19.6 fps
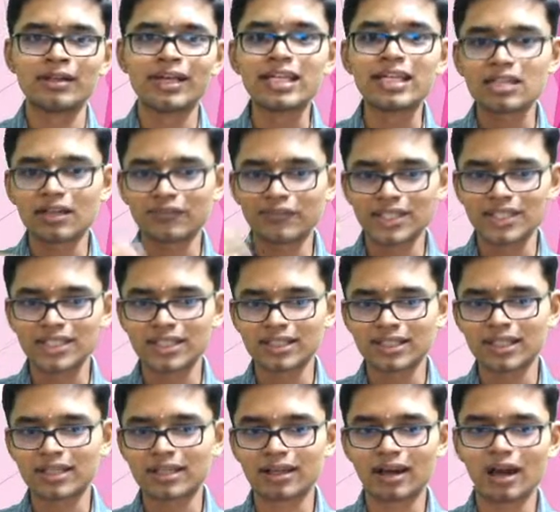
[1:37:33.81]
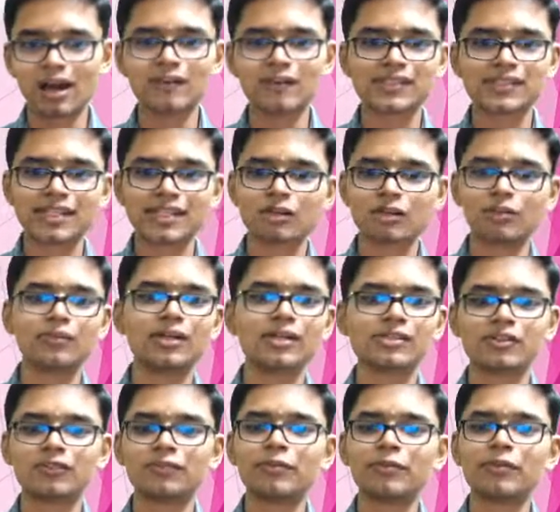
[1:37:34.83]
It affected the crafts and
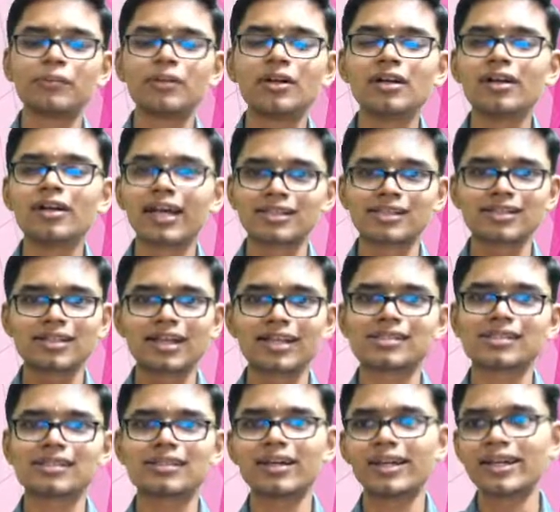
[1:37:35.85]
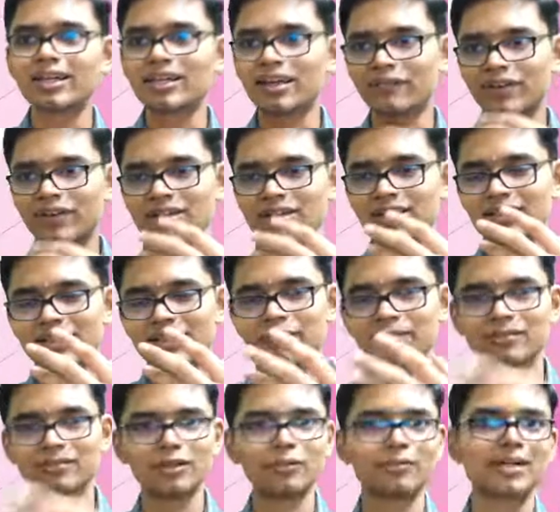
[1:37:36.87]
commerce of people, etc., etc. It affected
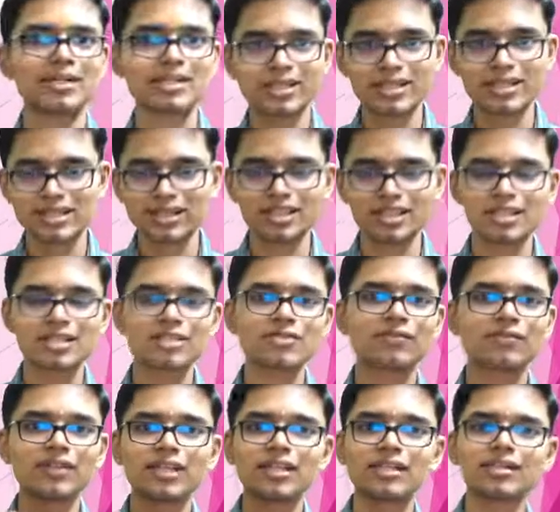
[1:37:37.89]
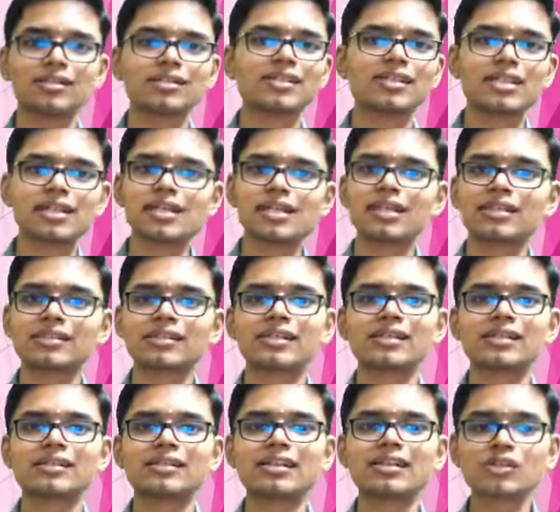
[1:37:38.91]
the merchant sections of the city,
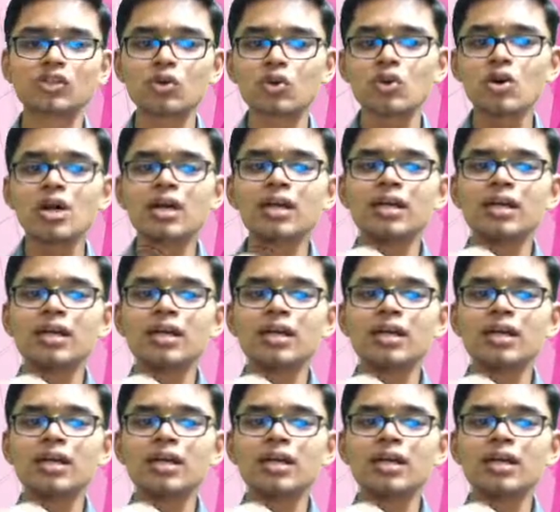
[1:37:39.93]
etc., etc. So